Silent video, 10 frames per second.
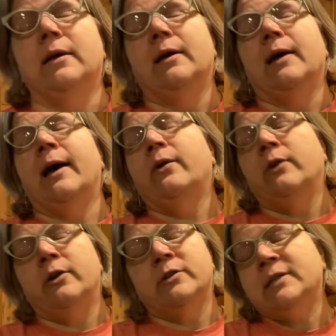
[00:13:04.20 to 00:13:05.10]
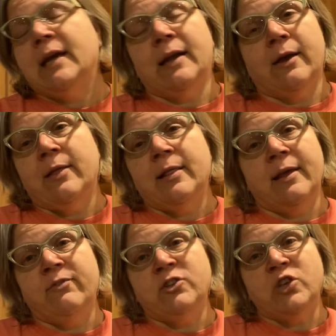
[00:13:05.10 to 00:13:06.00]
I don't understand how they
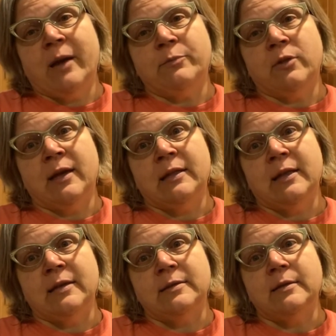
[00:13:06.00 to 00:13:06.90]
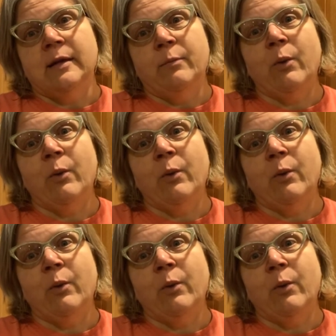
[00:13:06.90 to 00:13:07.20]
leave the chapter like this,